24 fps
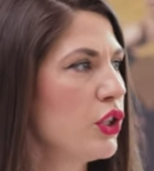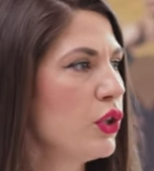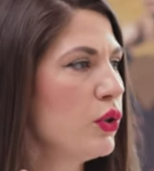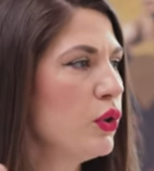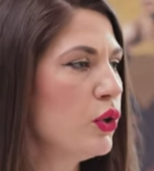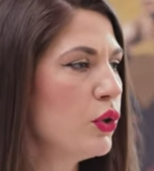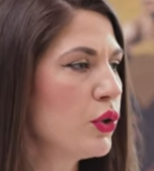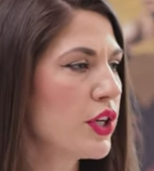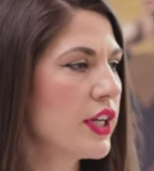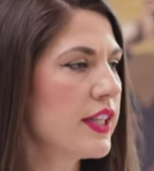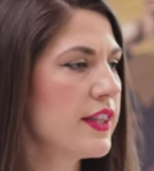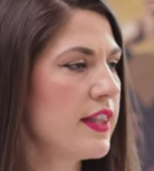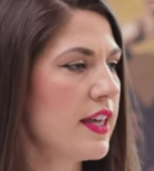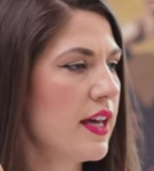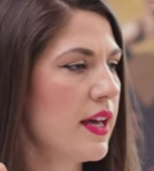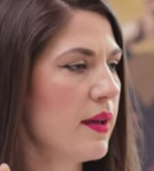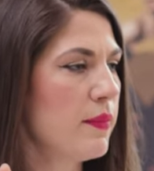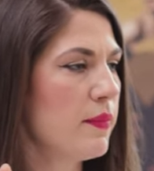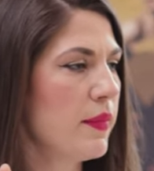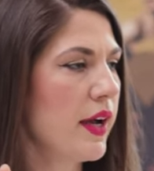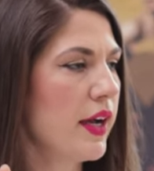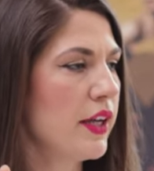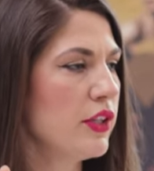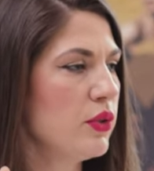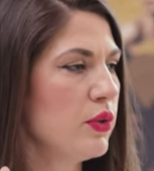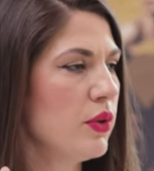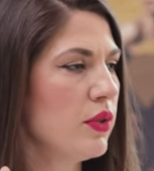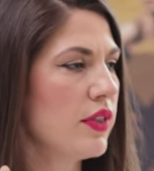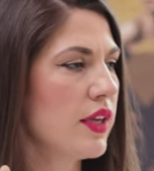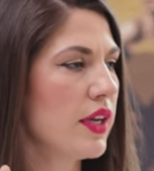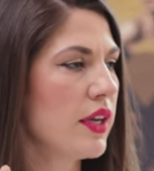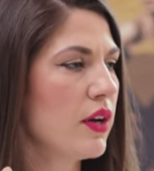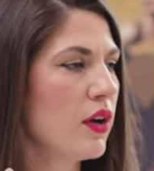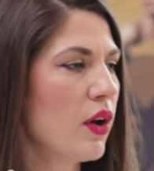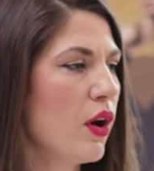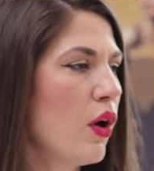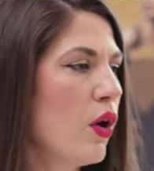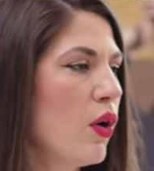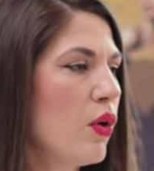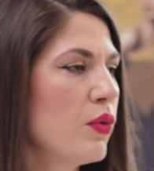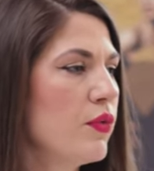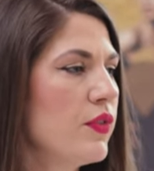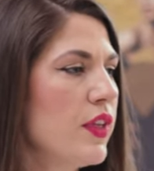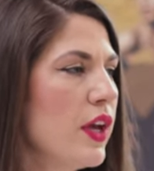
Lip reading: You look at them and you think, oh,